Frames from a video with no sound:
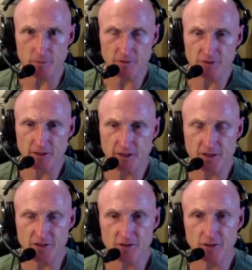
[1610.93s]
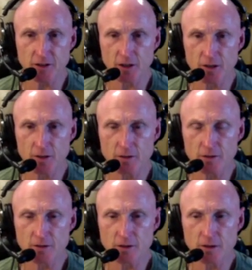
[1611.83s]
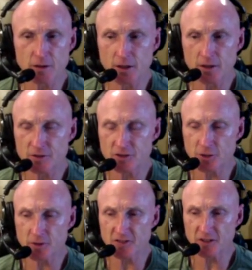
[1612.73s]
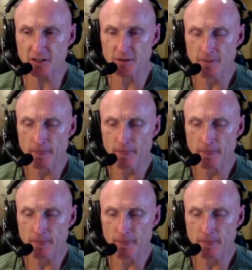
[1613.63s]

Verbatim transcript: So they just are, uh, shall we say,